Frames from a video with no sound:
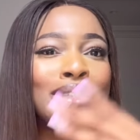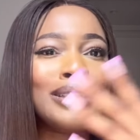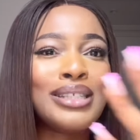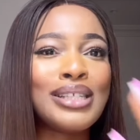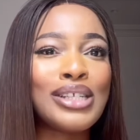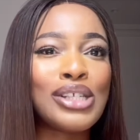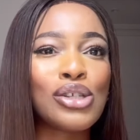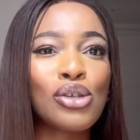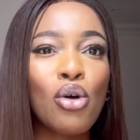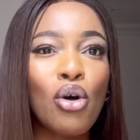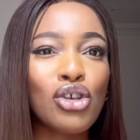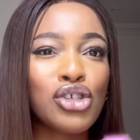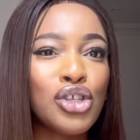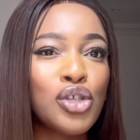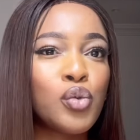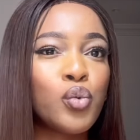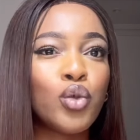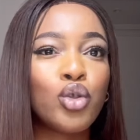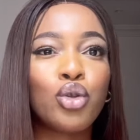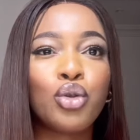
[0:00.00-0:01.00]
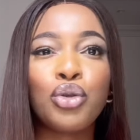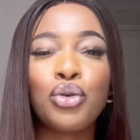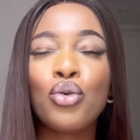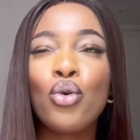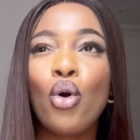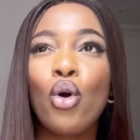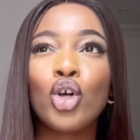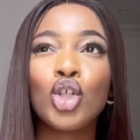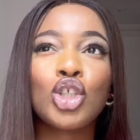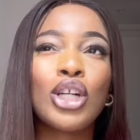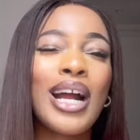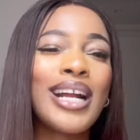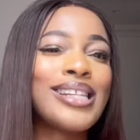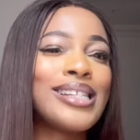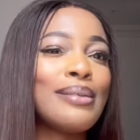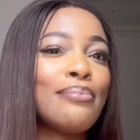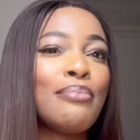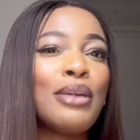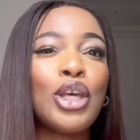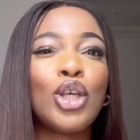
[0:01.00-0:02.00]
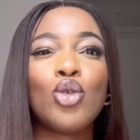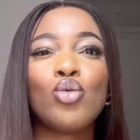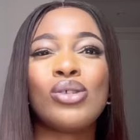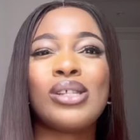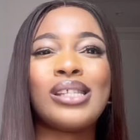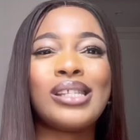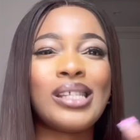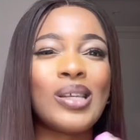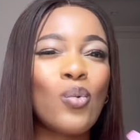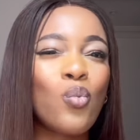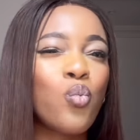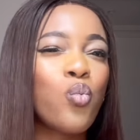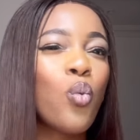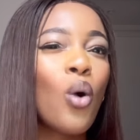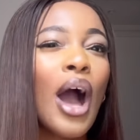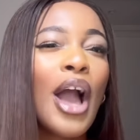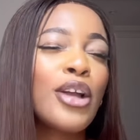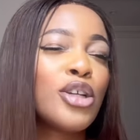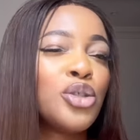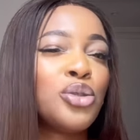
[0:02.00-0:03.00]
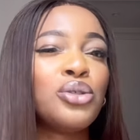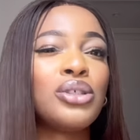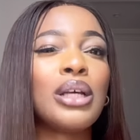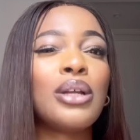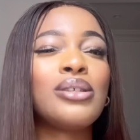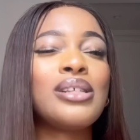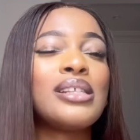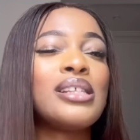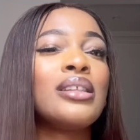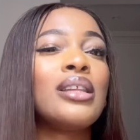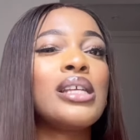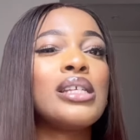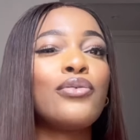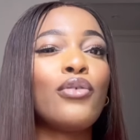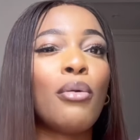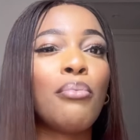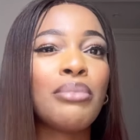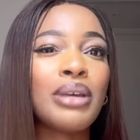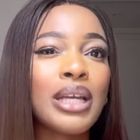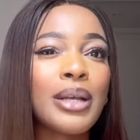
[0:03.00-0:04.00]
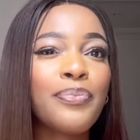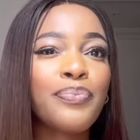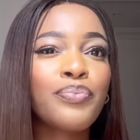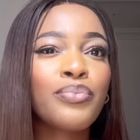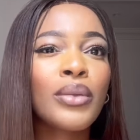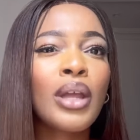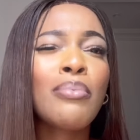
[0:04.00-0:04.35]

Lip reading: discuss it with you or try to make you see why you should do certain things for me,